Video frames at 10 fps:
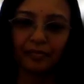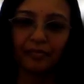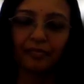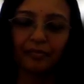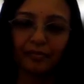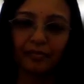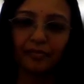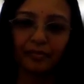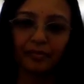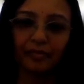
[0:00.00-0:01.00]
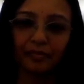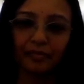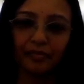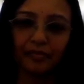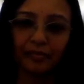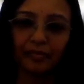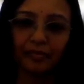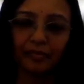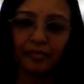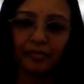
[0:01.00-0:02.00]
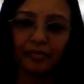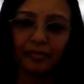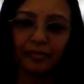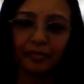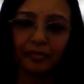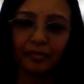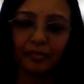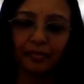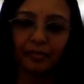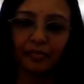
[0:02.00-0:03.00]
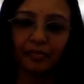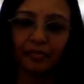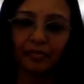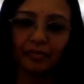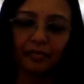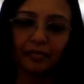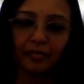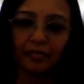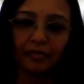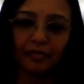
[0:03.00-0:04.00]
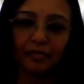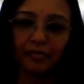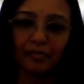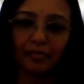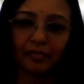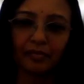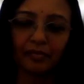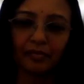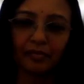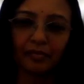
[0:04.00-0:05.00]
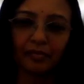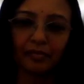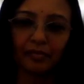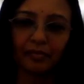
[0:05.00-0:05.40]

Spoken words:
This person isn't speaking.